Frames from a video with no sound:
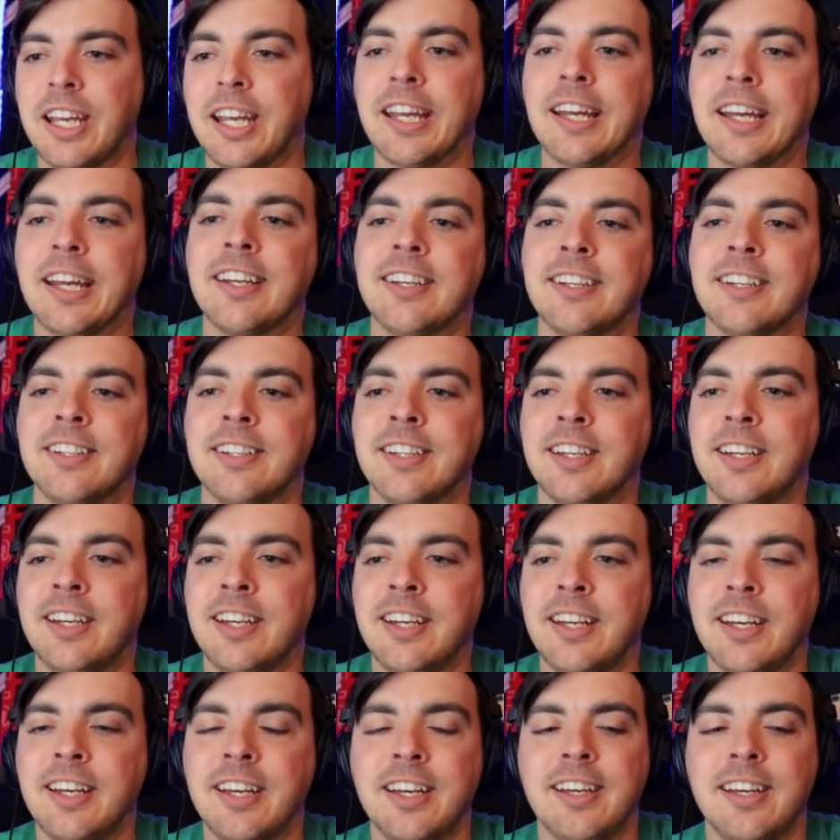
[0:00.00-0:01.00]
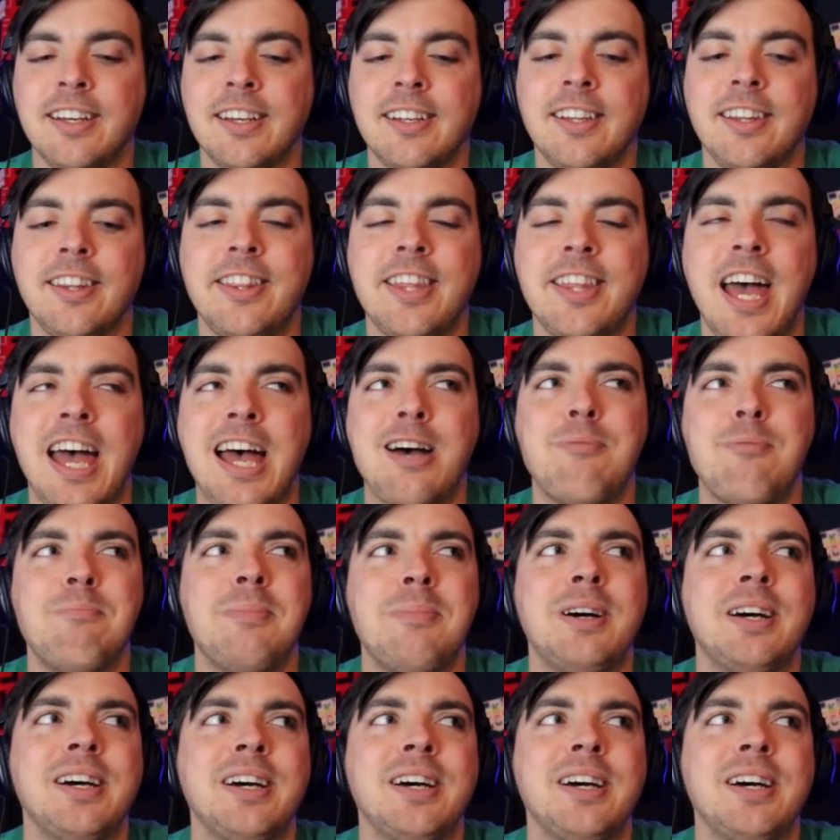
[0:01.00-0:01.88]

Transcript: And them,